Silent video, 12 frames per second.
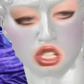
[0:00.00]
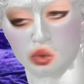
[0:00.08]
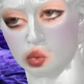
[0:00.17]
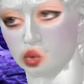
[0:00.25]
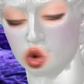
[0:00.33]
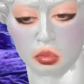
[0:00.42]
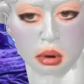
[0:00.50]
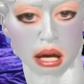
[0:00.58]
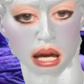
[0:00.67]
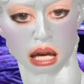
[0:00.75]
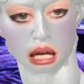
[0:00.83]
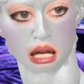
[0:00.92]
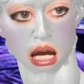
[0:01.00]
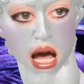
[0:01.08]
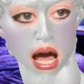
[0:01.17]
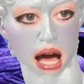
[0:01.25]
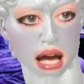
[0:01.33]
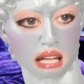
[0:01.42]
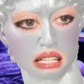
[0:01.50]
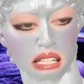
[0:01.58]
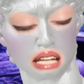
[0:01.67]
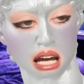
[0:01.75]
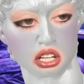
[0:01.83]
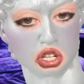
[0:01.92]
swooping in and
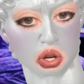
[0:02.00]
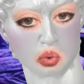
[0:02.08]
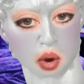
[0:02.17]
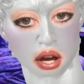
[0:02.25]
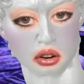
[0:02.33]
snatching away